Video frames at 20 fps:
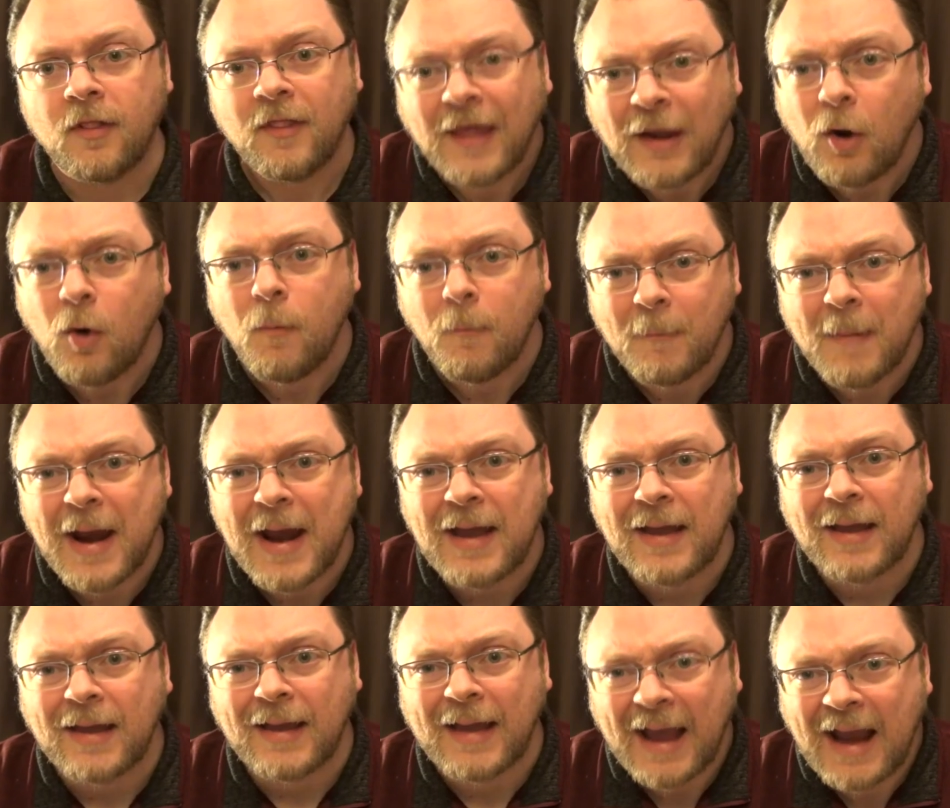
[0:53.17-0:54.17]
They don't
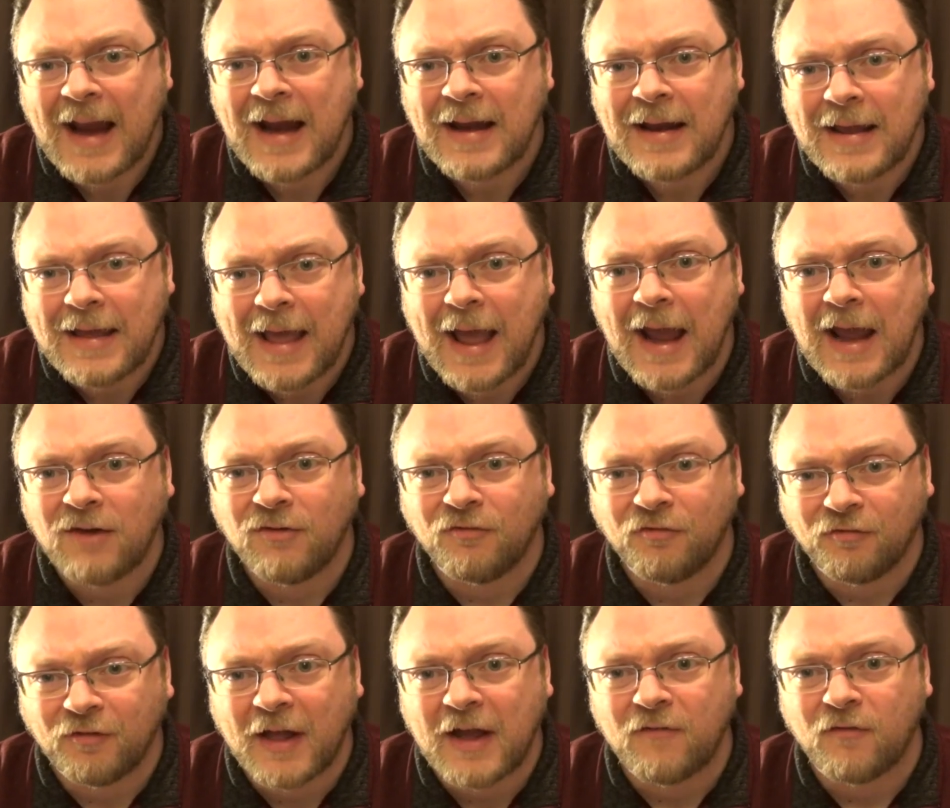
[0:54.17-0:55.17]
make candy cane
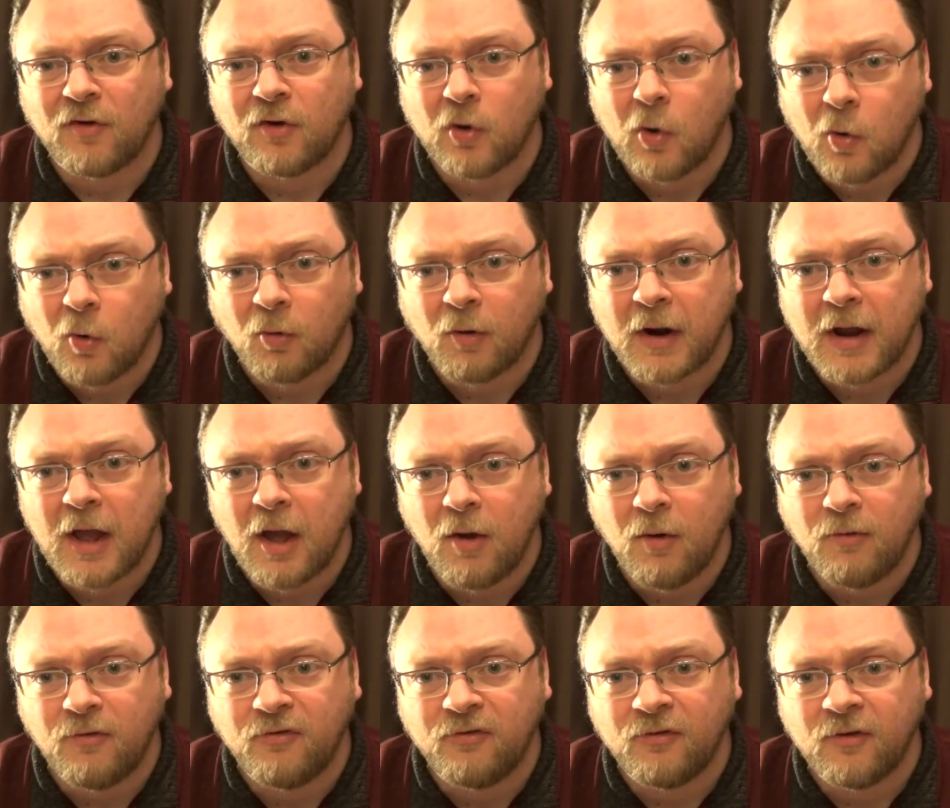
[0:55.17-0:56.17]
flavored
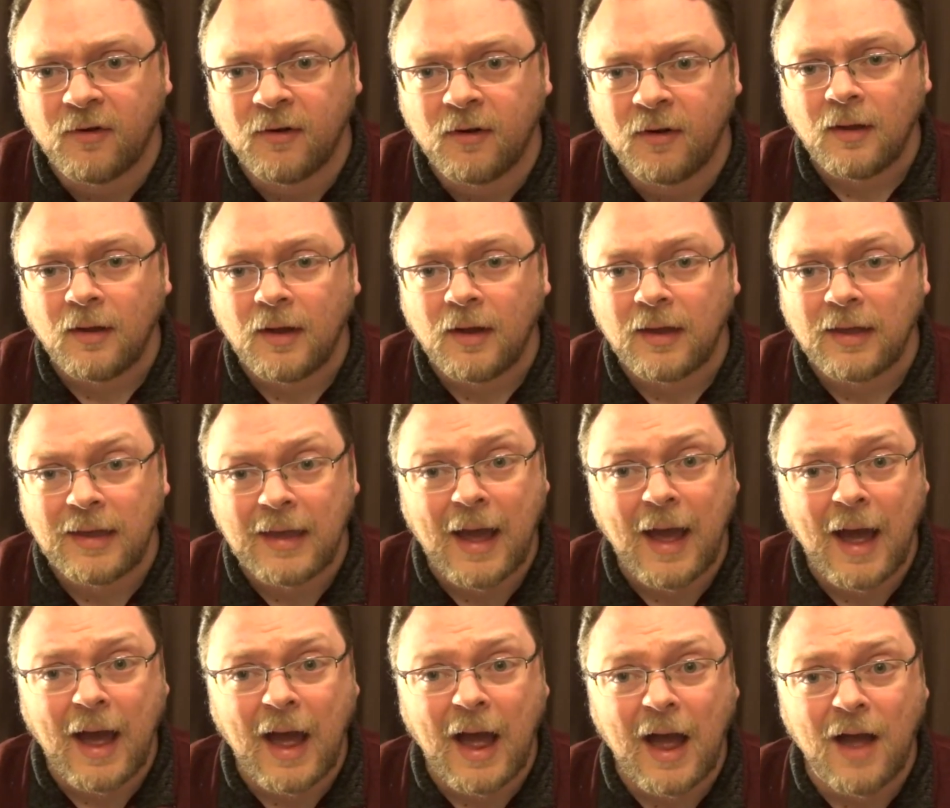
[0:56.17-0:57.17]
Oreos?
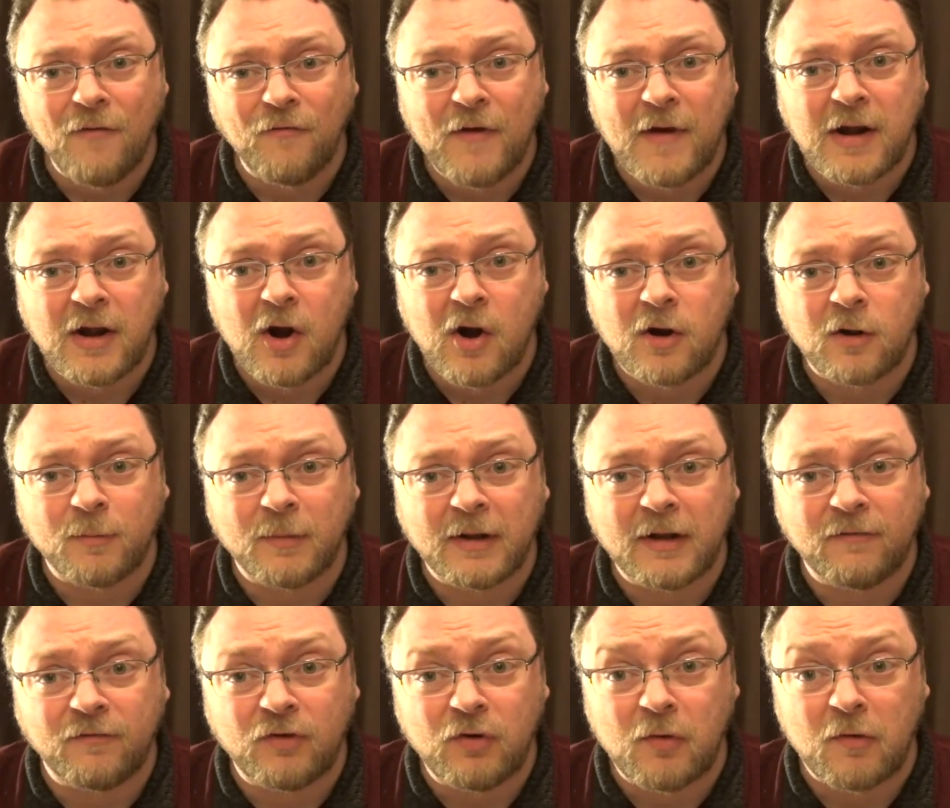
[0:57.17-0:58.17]
Yeah, I found it hard to
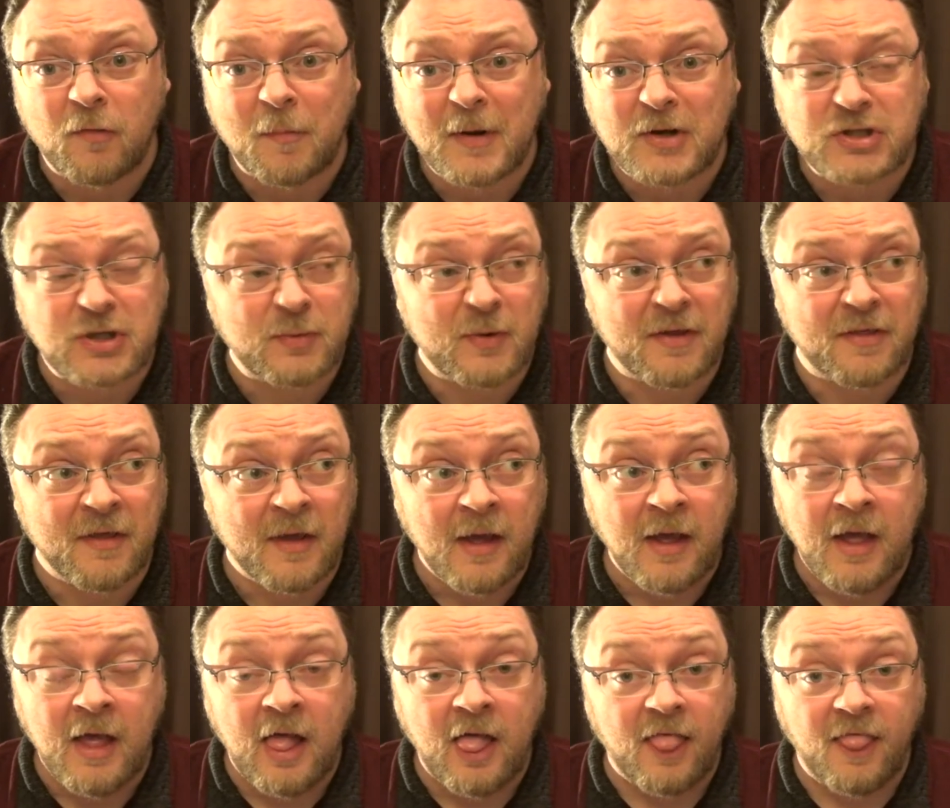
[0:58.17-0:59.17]
believe too, especially with
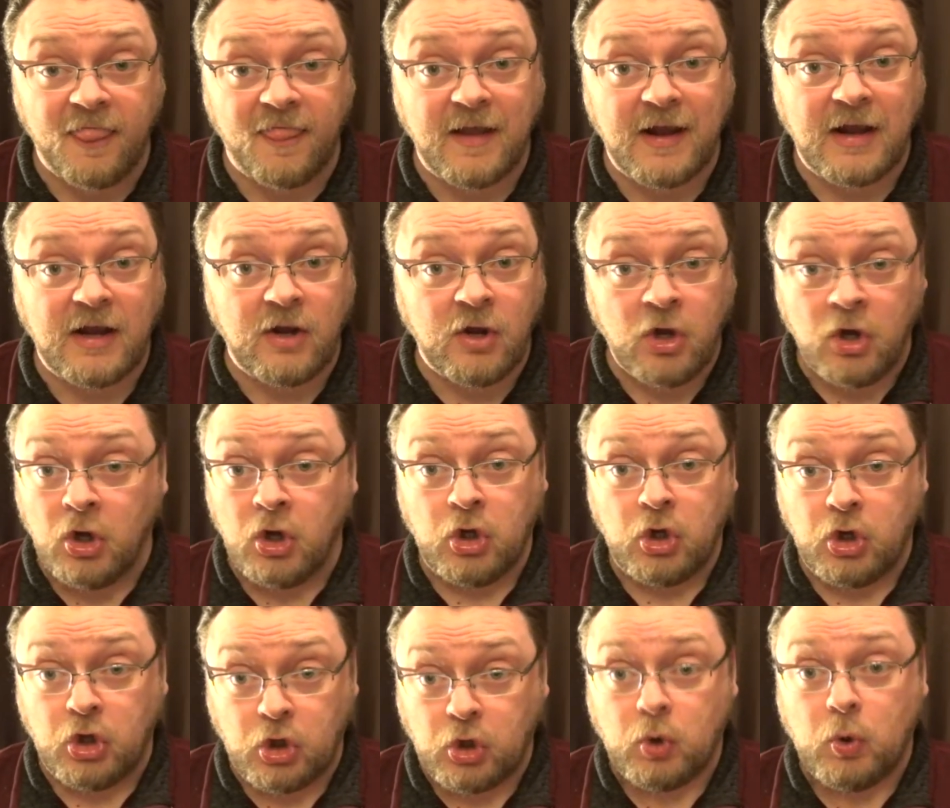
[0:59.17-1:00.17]
the
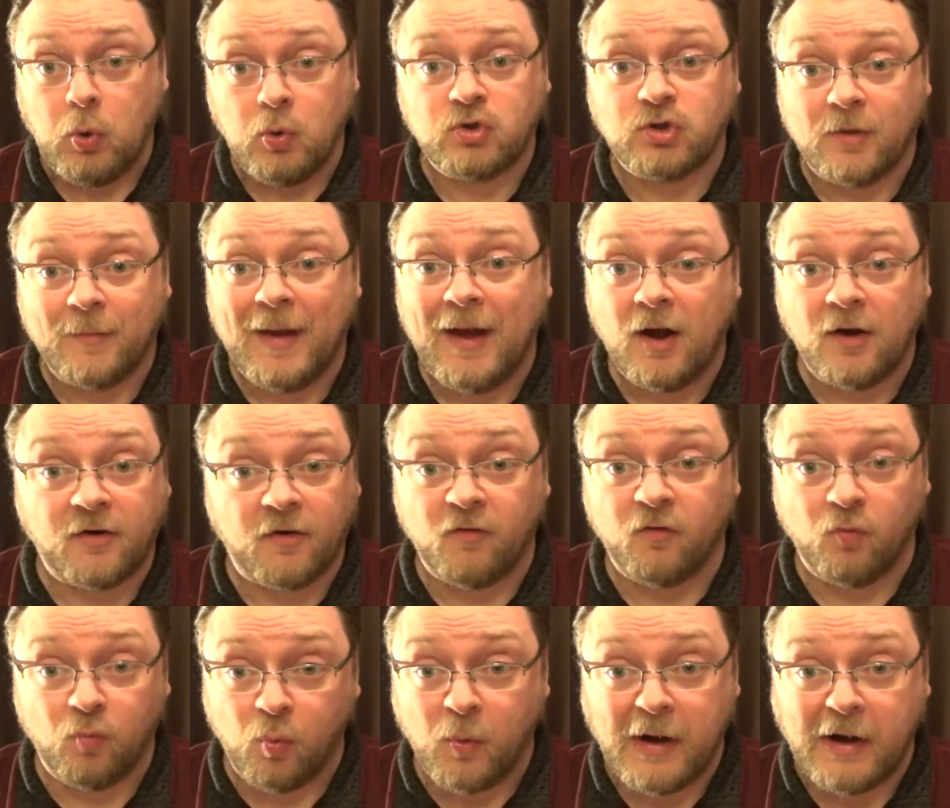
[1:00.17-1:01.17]
huge amount
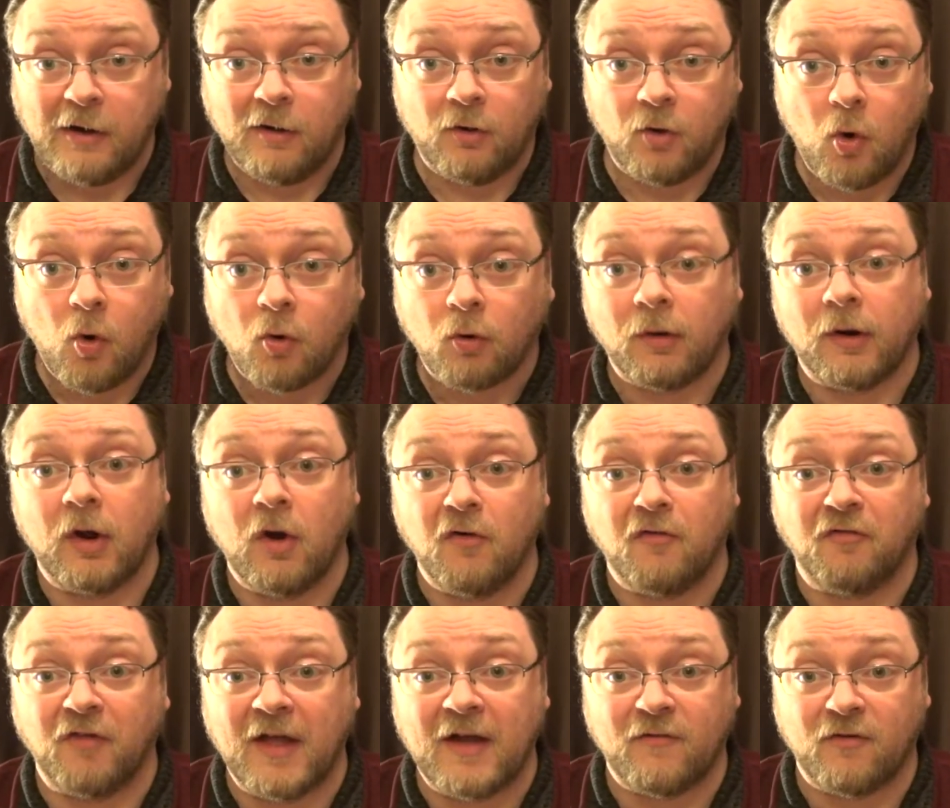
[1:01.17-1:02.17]
of weird Oreo
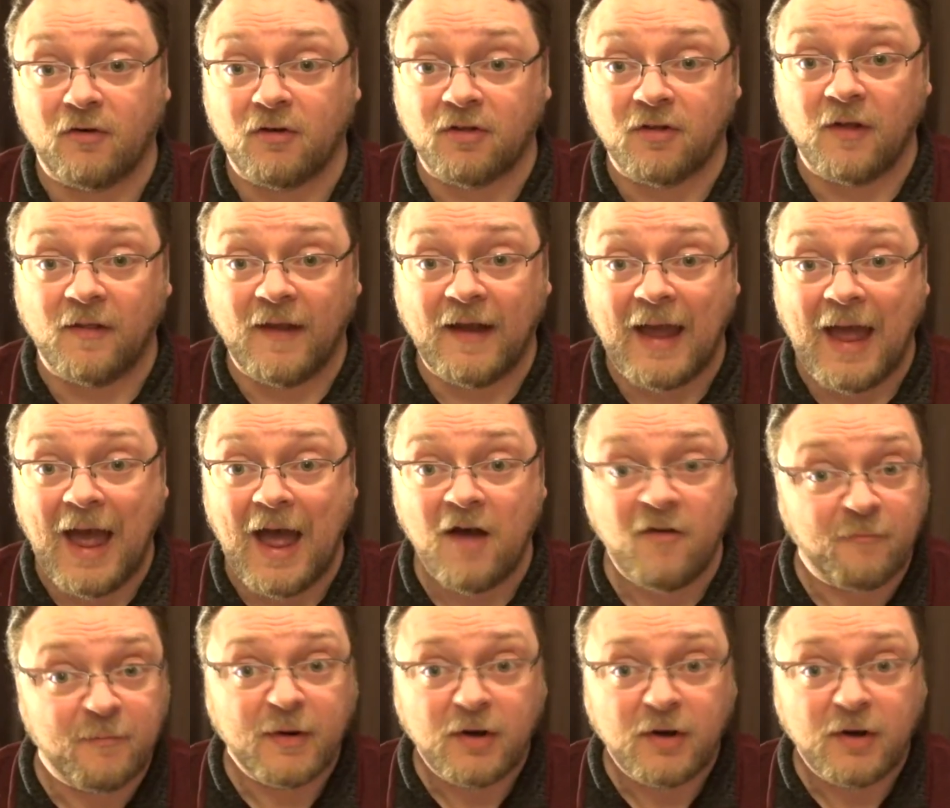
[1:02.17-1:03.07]
flavors that they have.